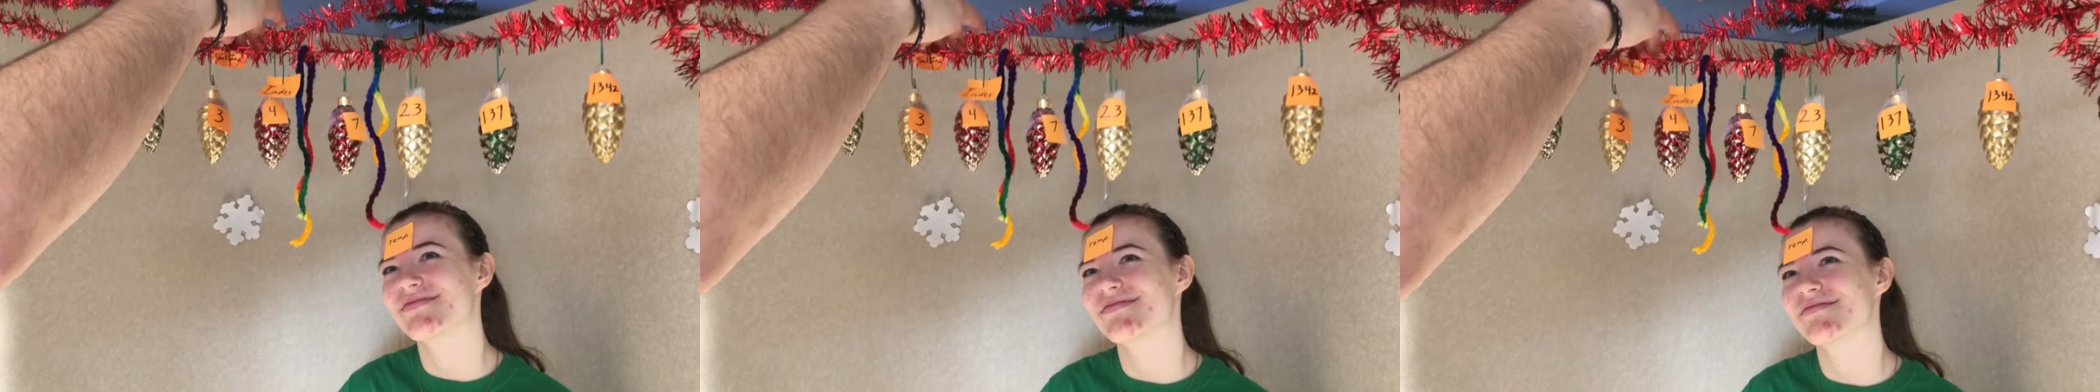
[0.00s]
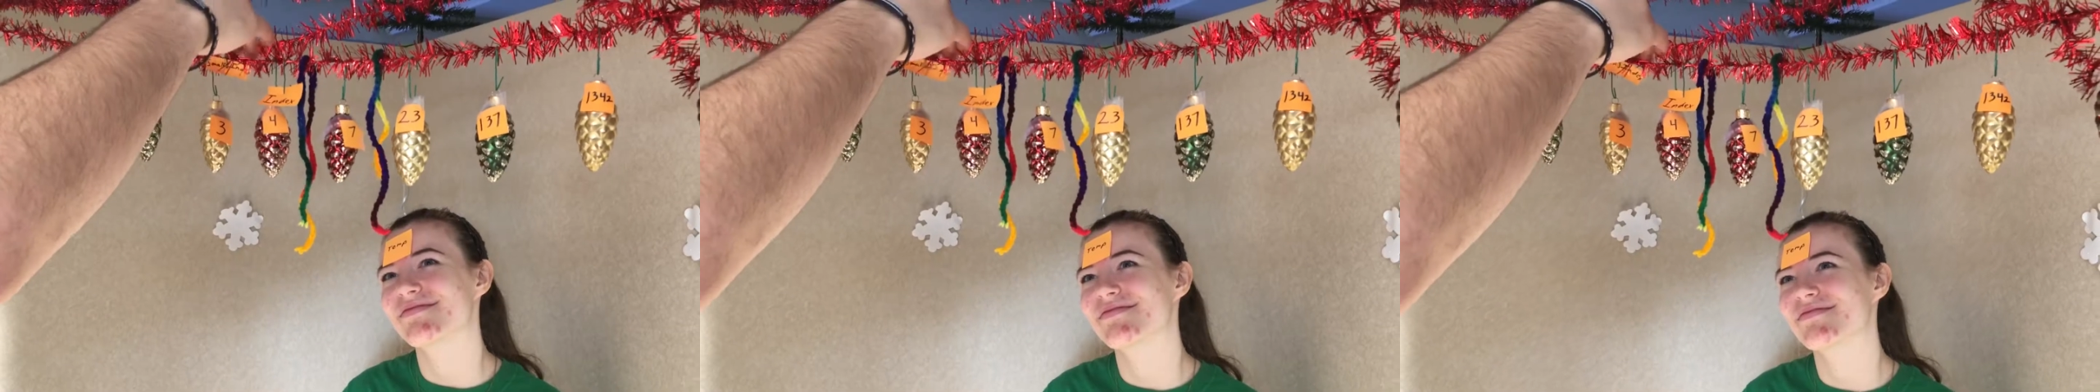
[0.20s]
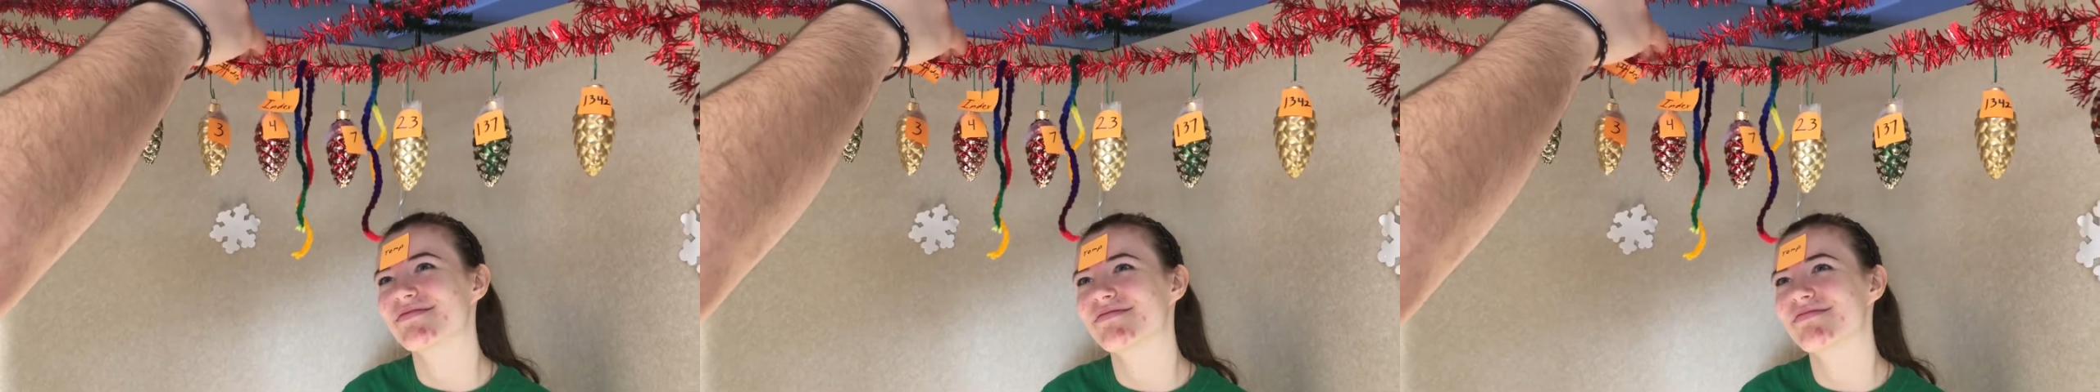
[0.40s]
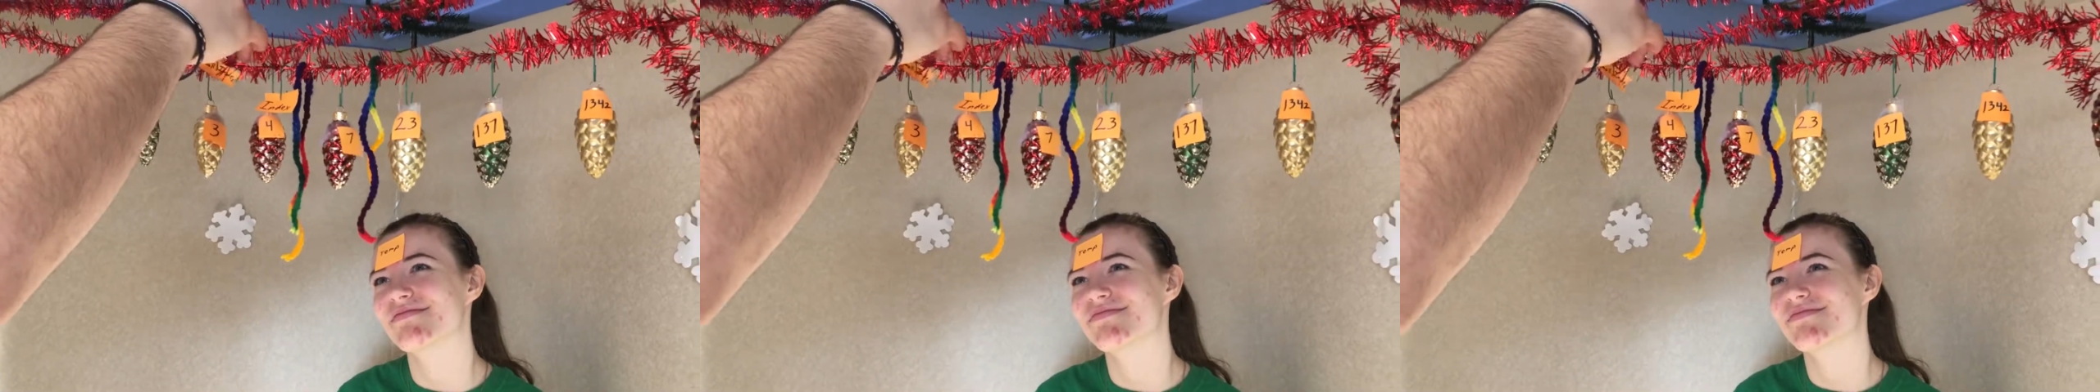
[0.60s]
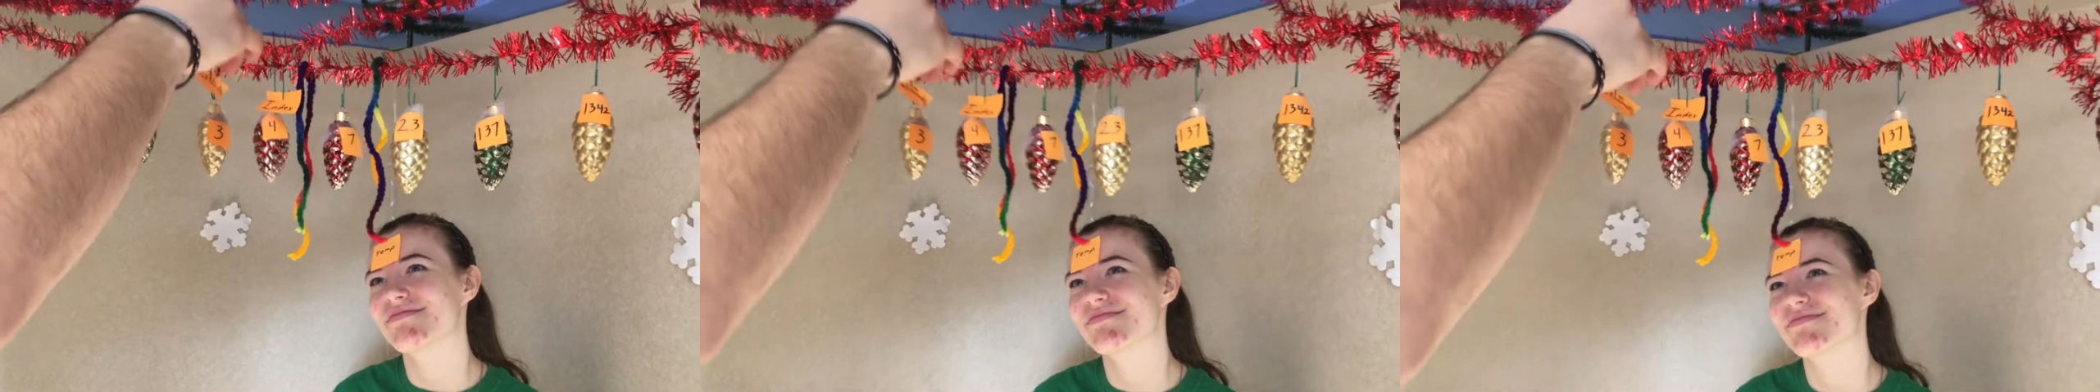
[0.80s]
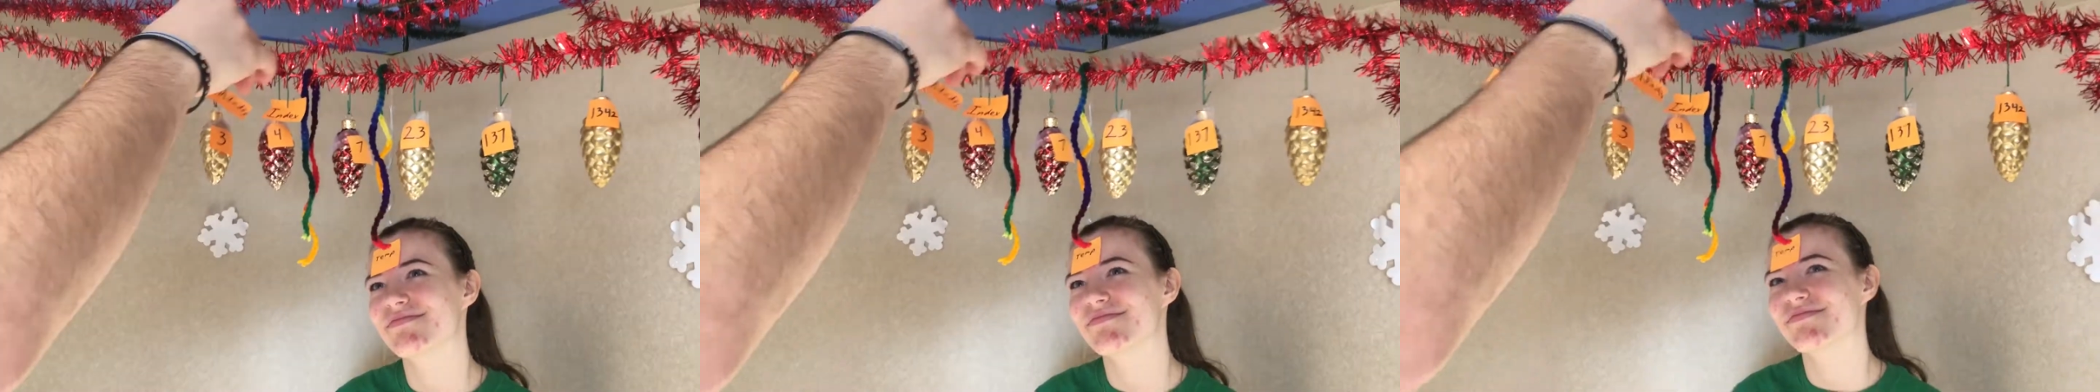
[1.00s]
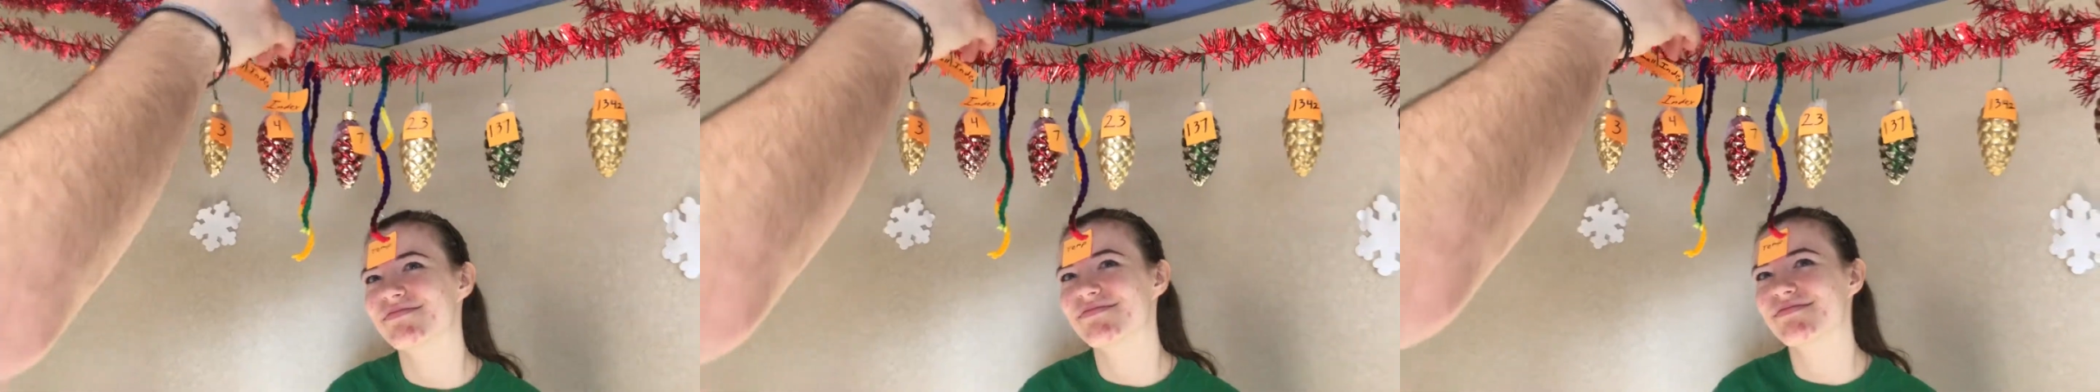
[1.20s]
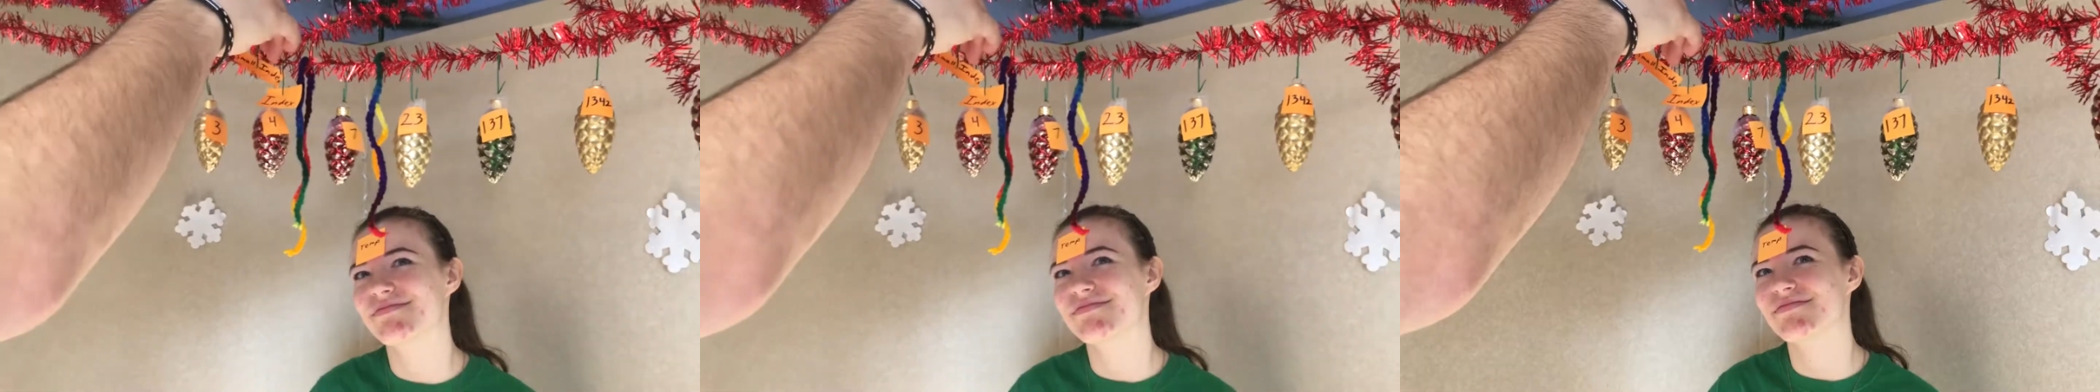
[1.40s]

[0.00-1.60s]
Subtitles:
so we'd move the small